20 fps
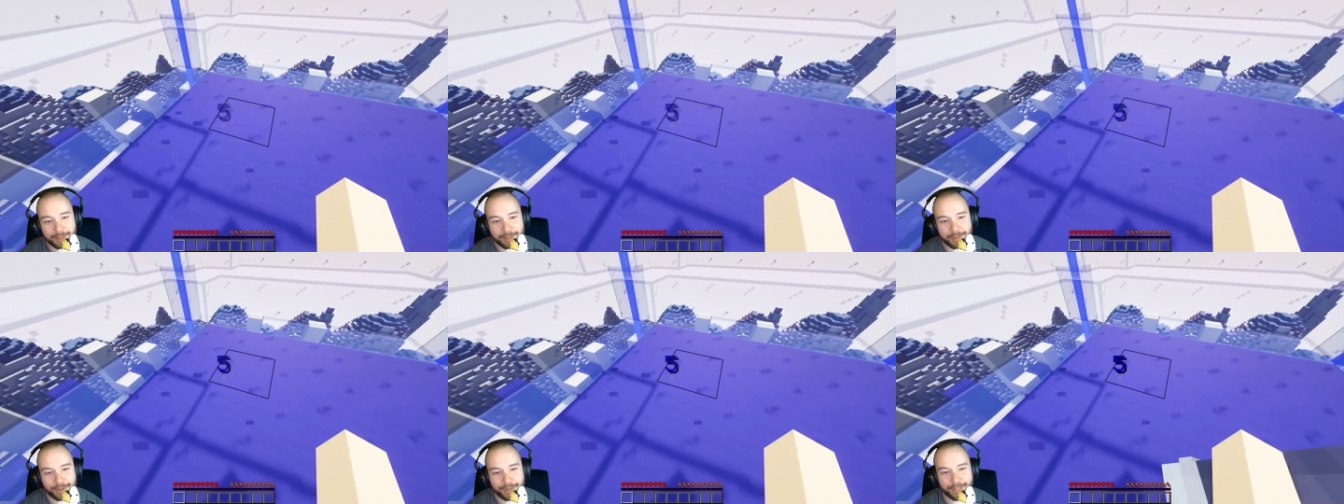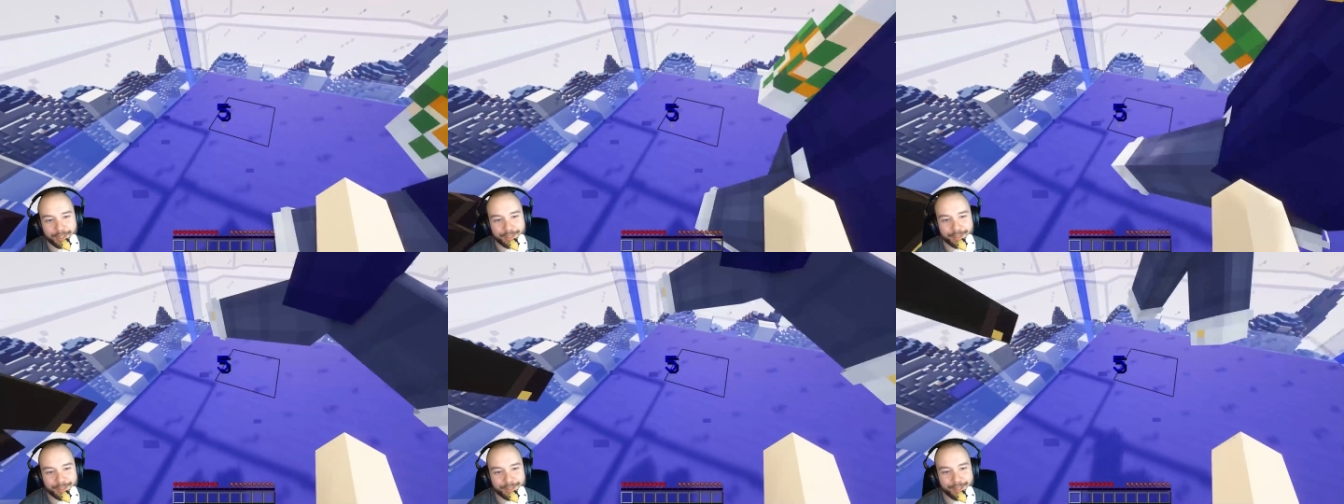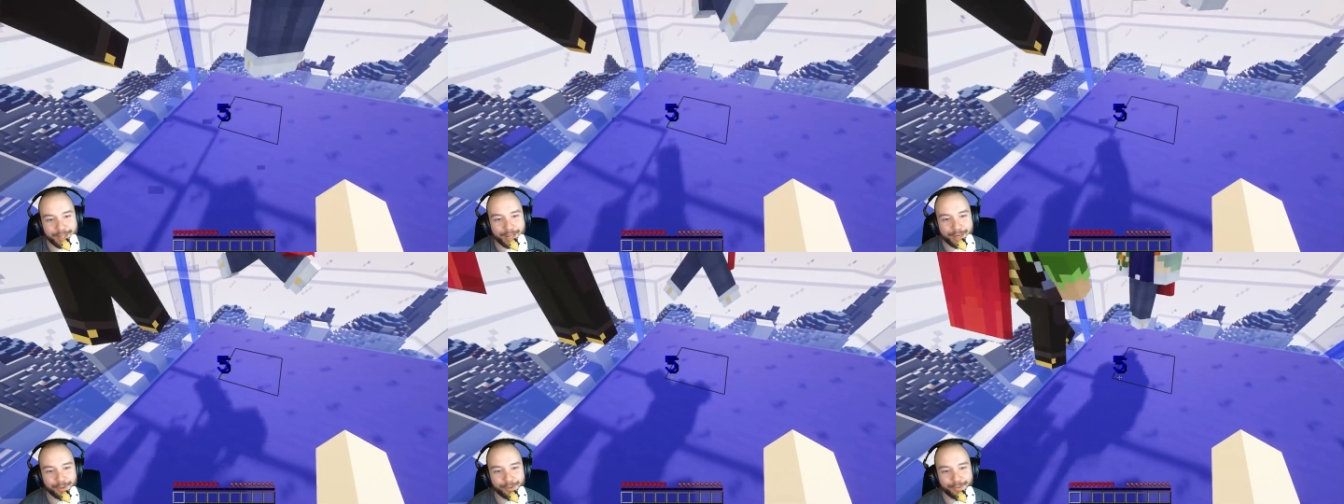Like in
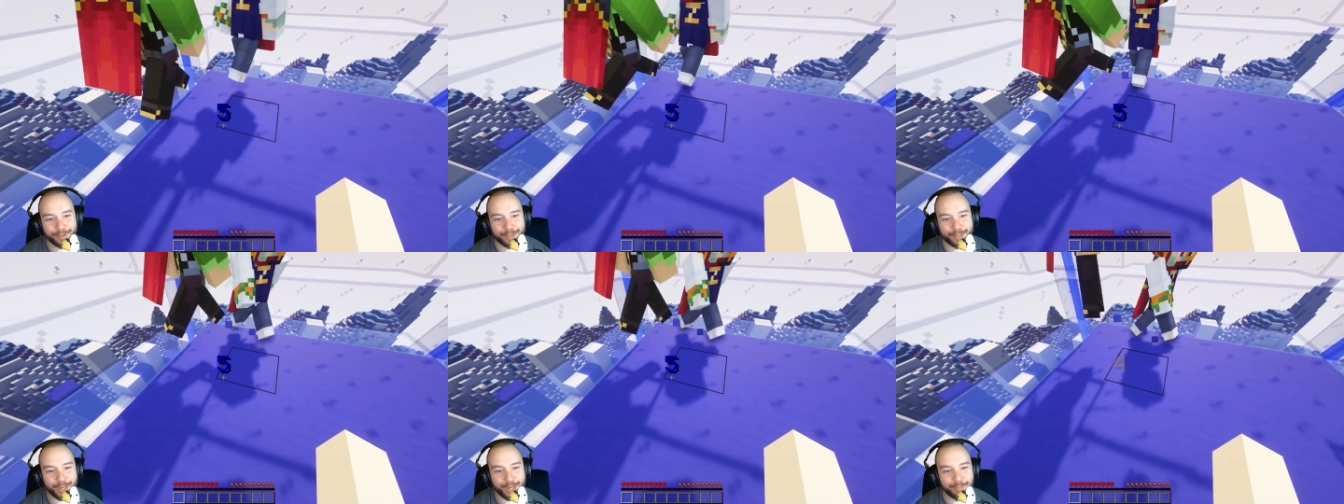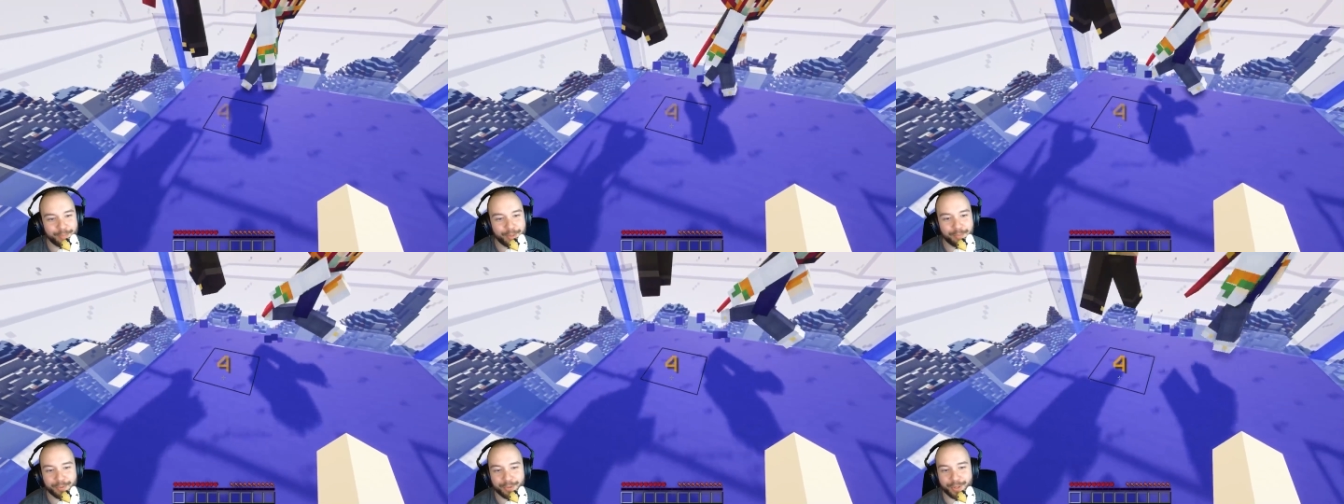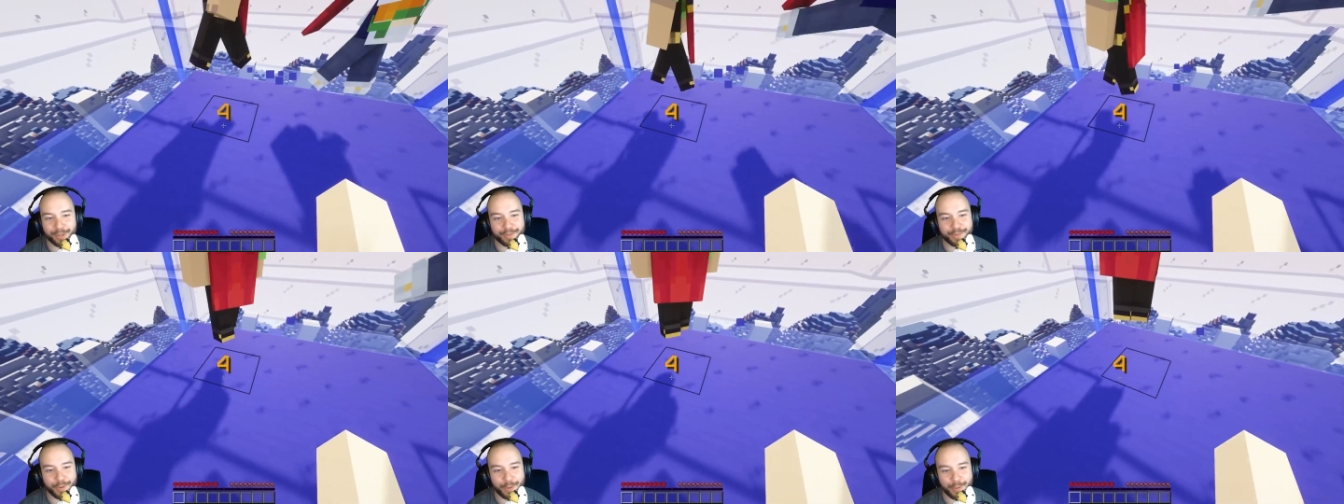that early game, people
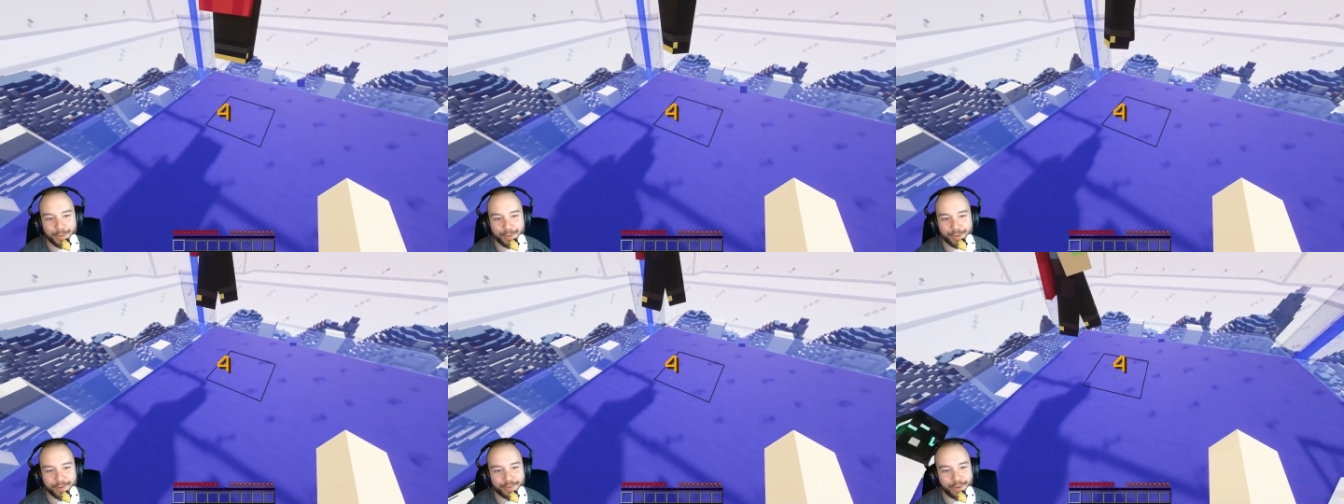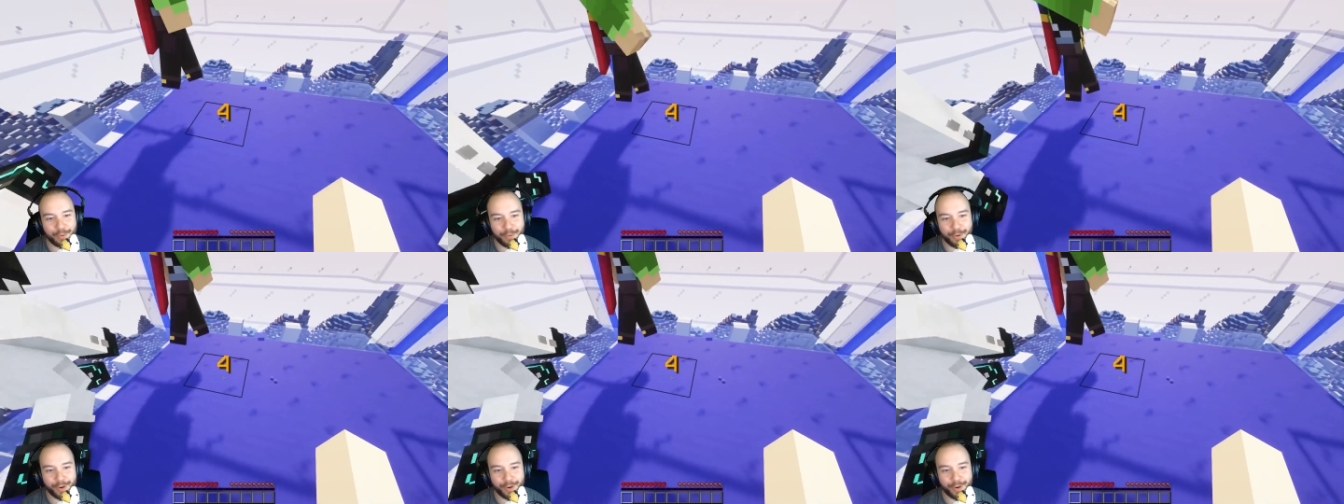could have turned so